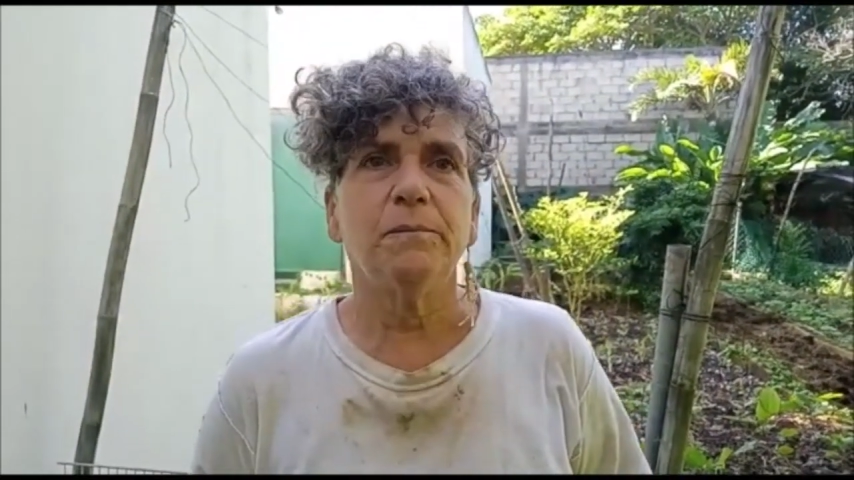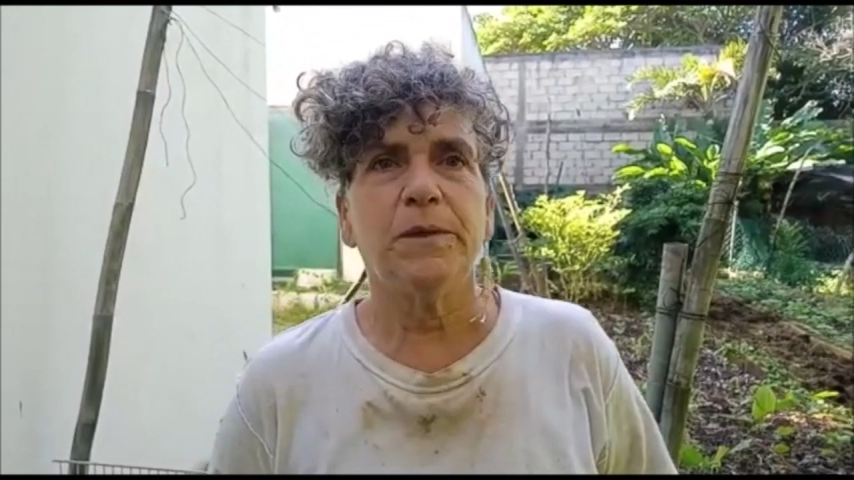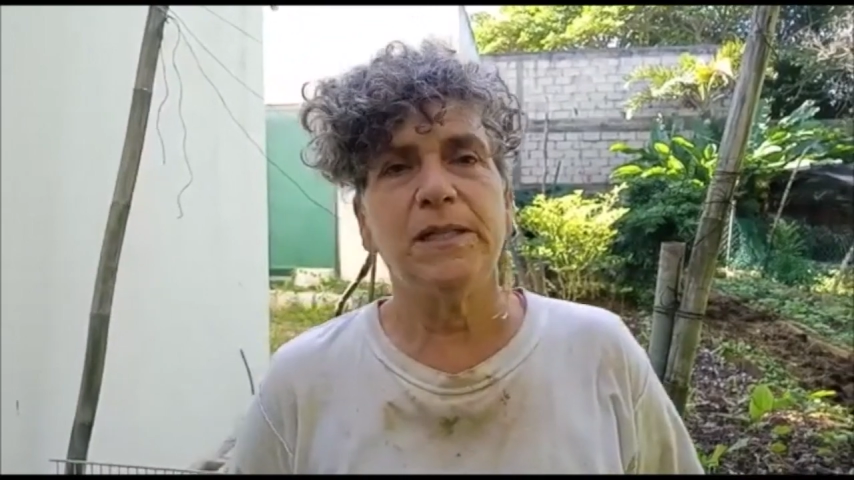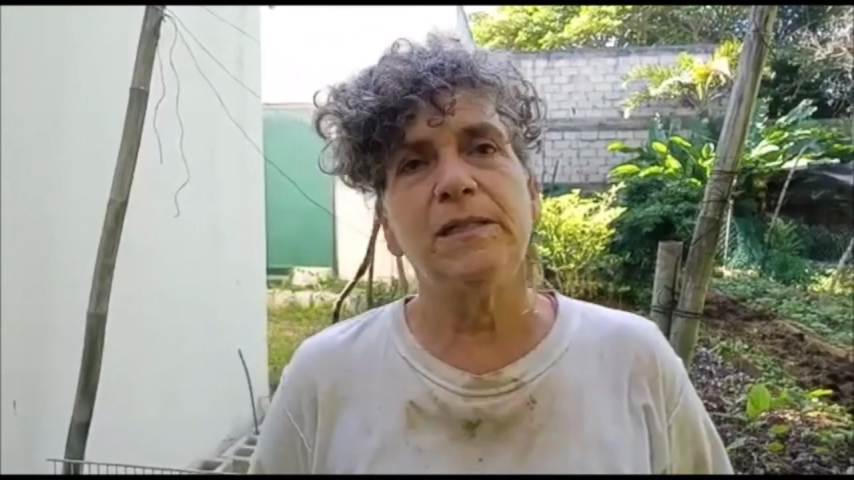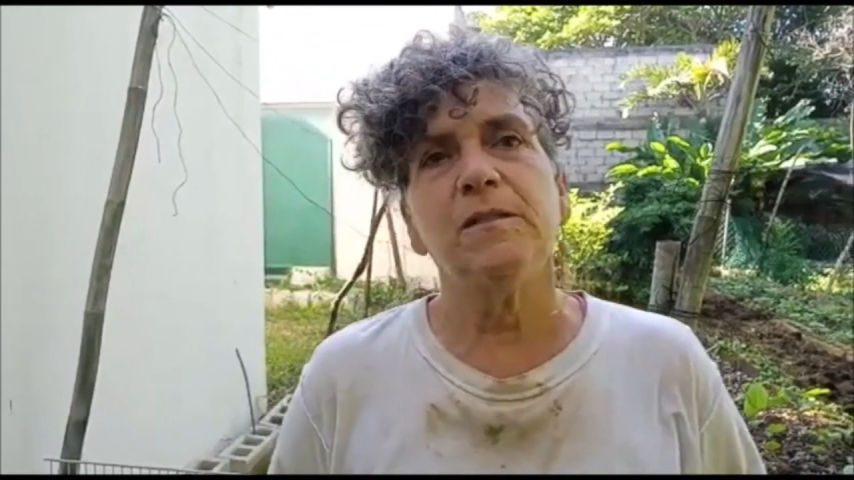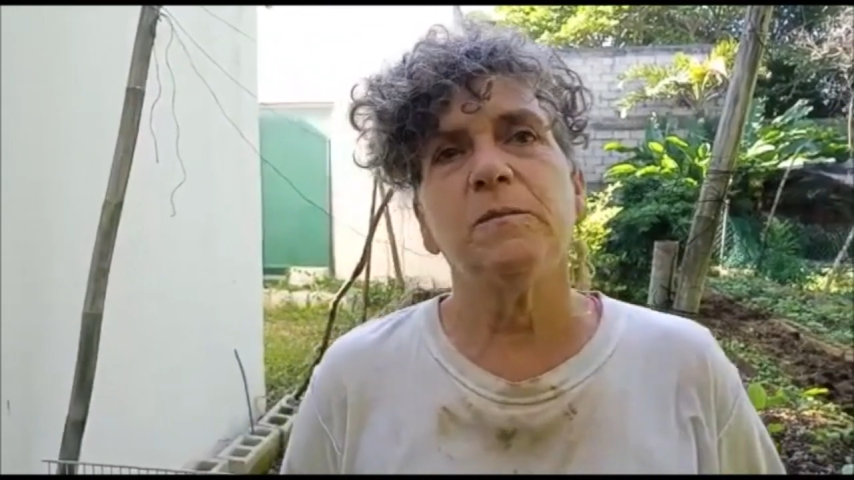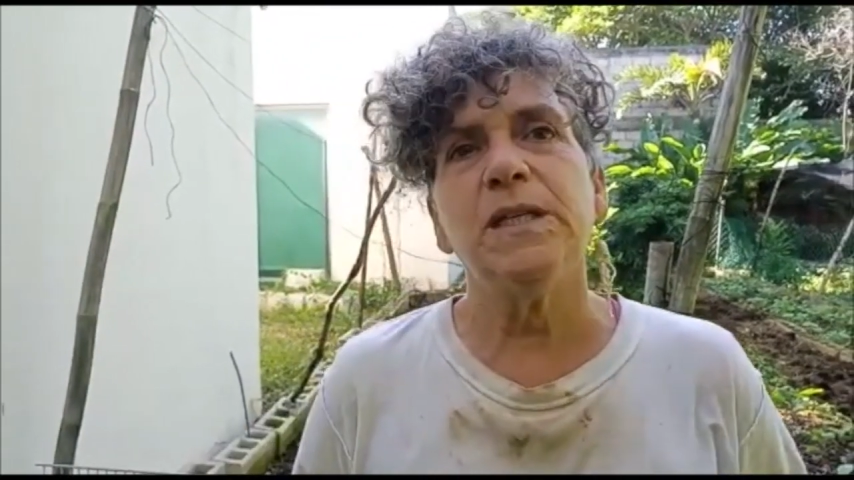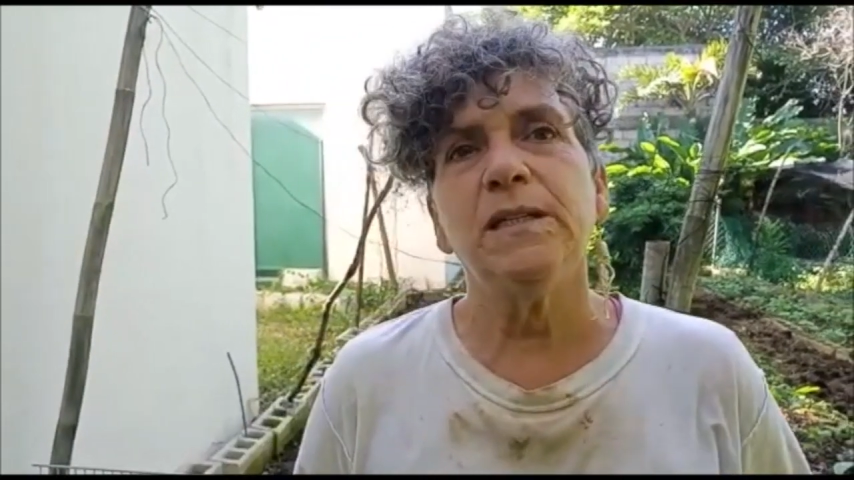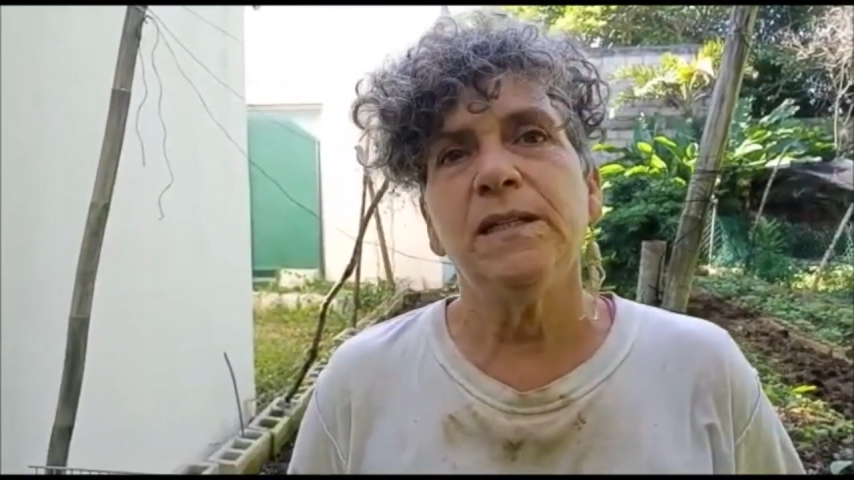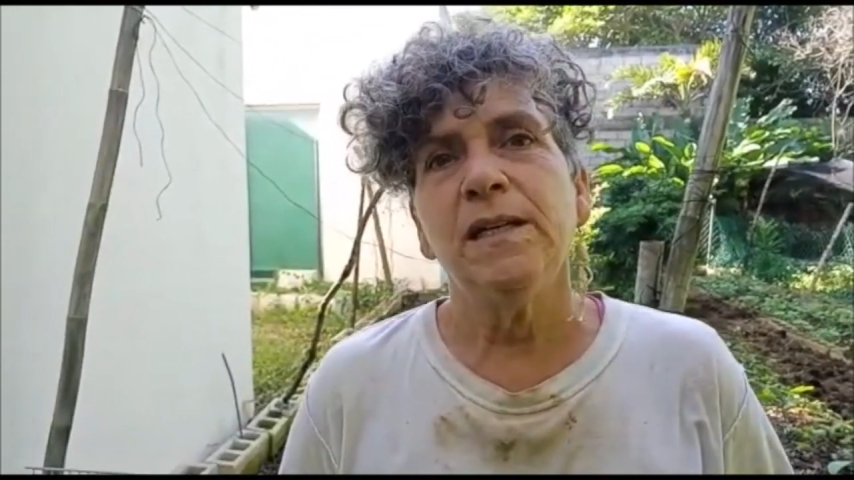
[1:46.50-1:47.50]
pleases
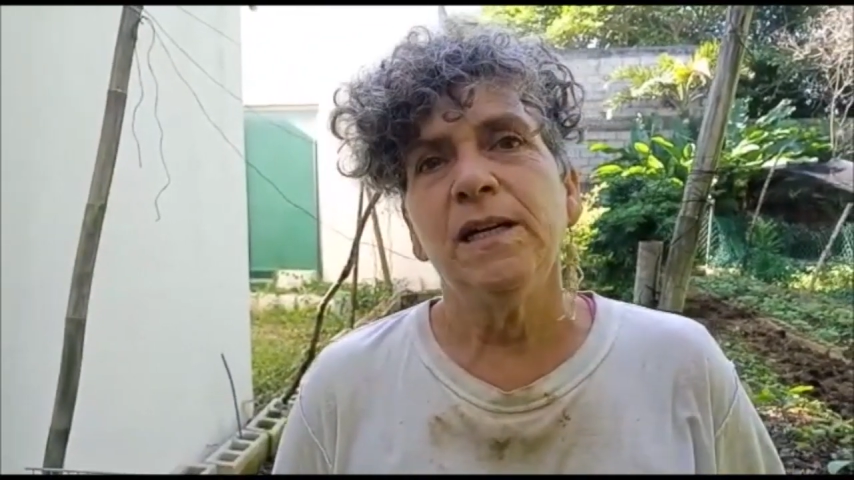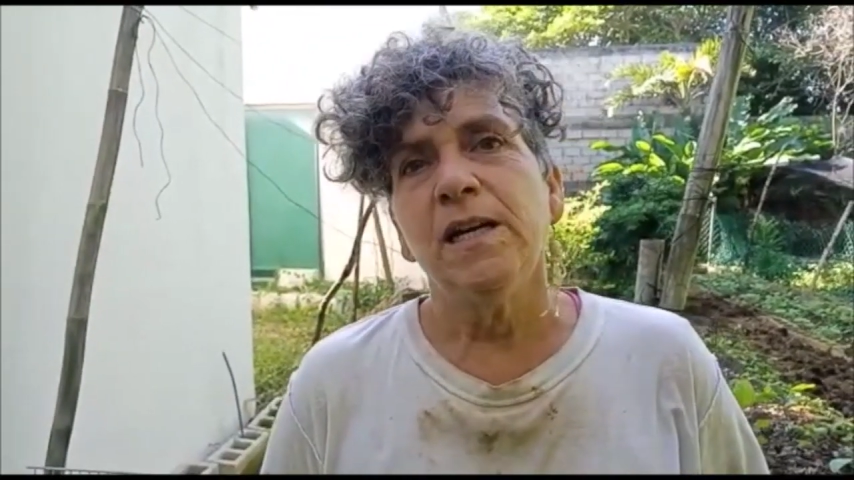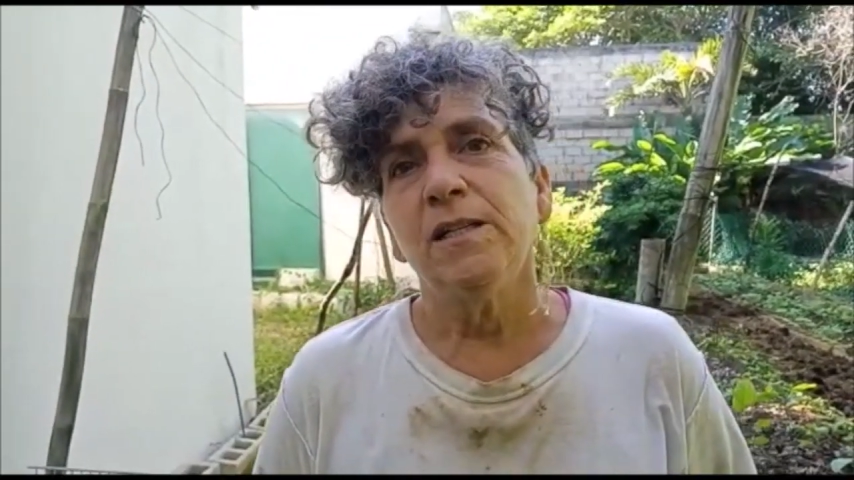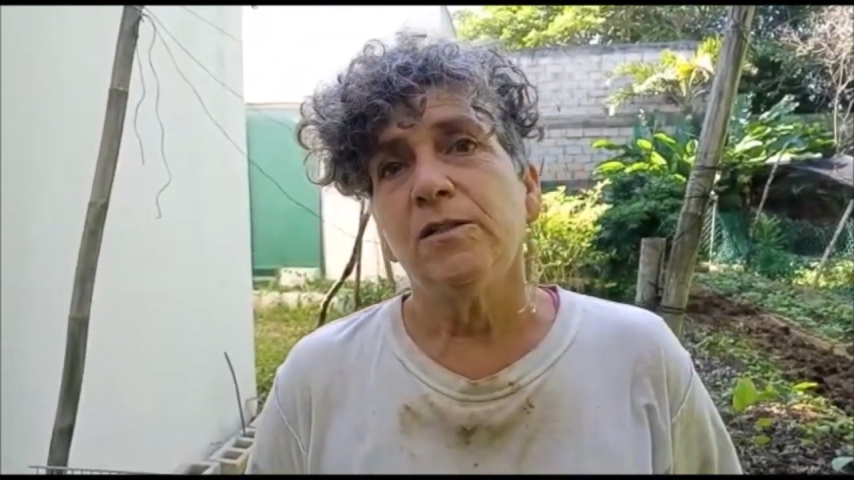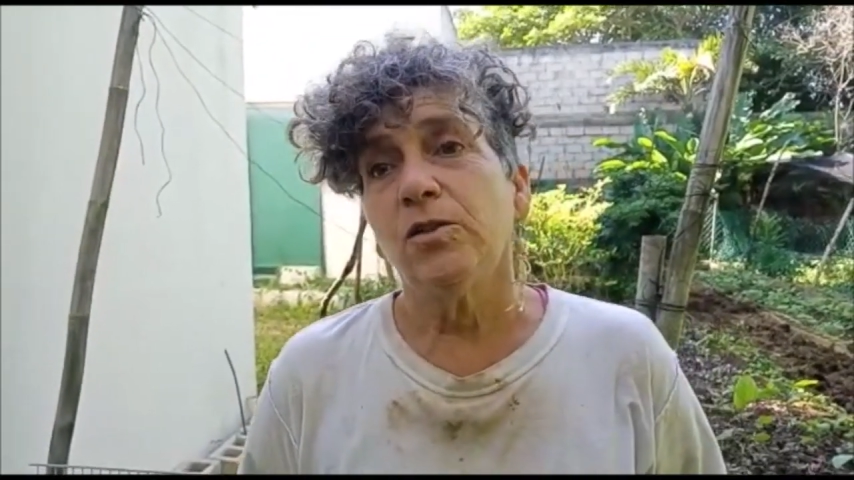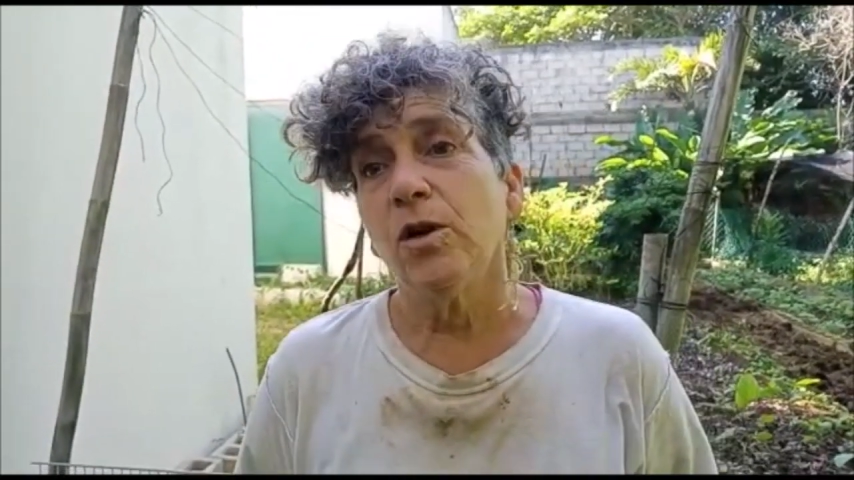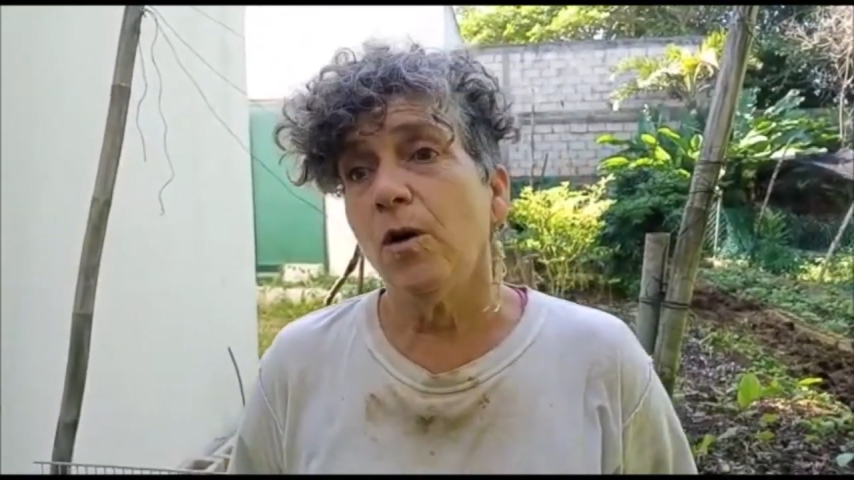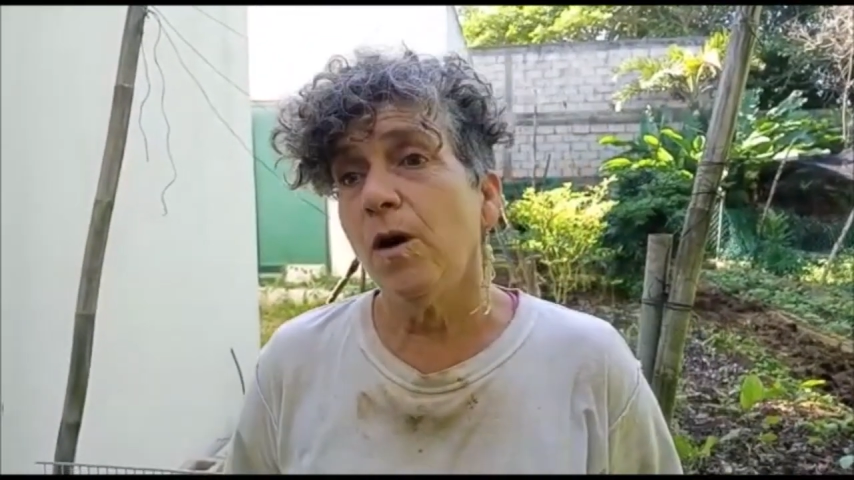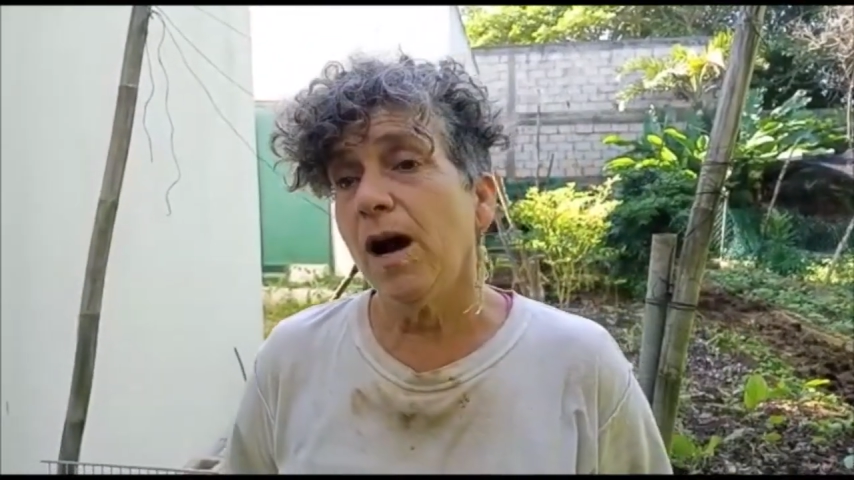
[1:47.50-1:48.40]
me. So